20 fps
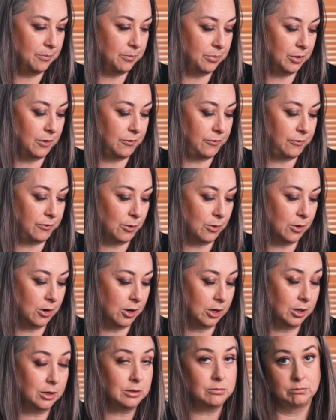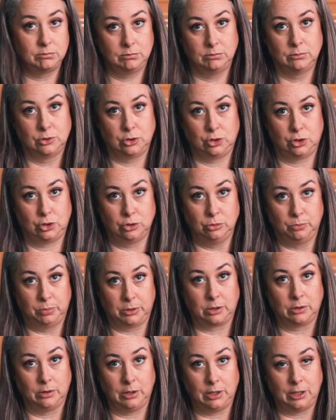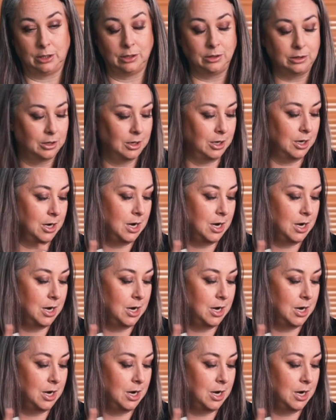Before, super green.